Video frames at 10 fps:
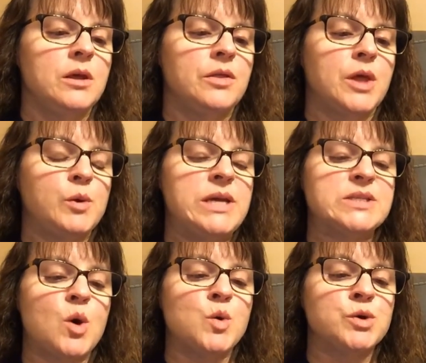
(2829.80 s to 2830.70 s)
Though he's
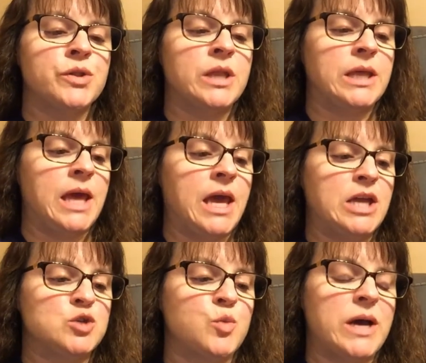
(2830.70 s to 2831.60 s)
older than
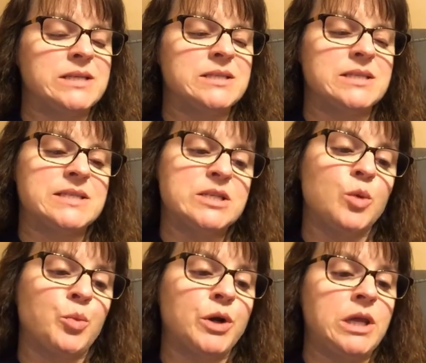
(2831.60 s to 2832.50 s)
Gage, West is still
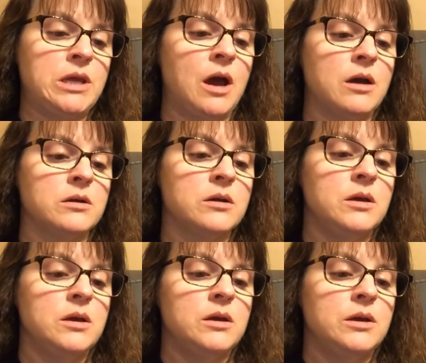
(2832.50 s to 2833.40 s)
pretty young,
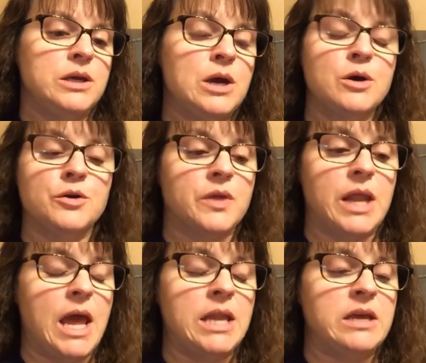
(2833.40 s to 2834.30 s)
younger than
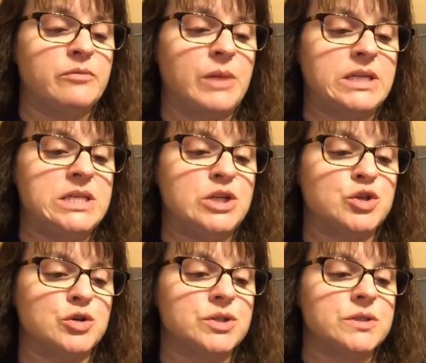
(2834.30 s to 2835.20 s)
any of my
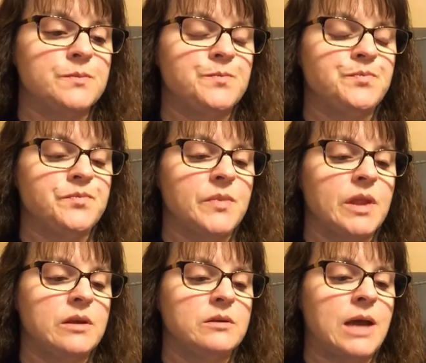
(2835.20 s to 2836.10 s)
teachers.
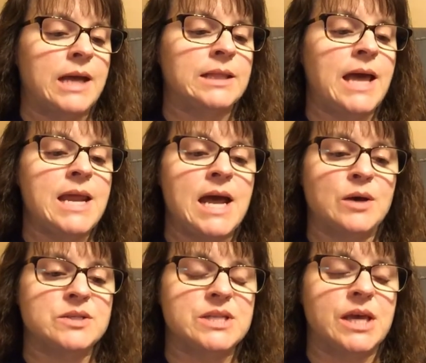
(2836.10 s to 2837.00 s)
At
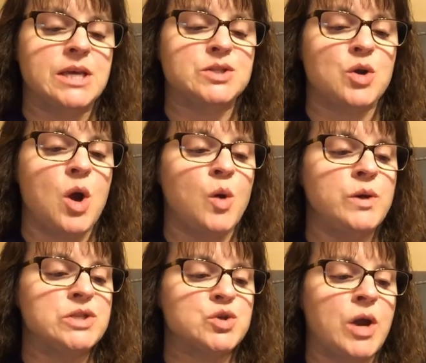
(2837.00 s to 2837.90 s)
Lighthouse, the kids are
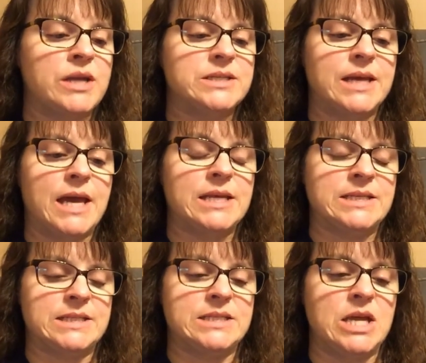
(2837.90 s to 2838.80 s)
always trying to get
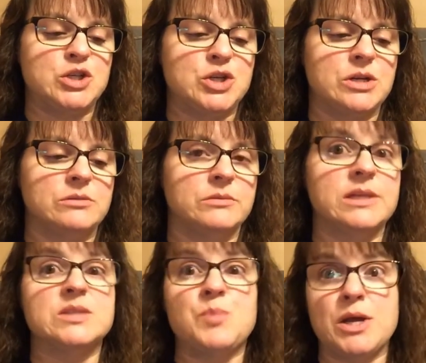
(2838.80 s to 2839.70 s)
his attention,
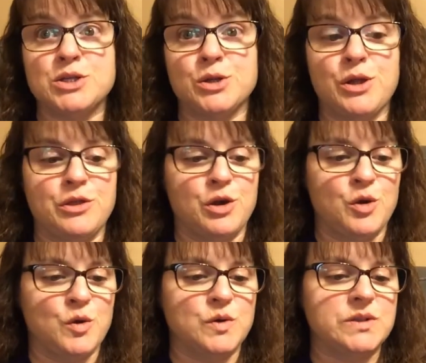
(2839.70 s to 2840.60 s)
especially the
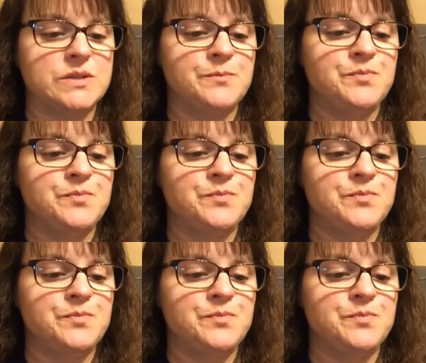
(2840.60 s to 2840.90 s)
girls.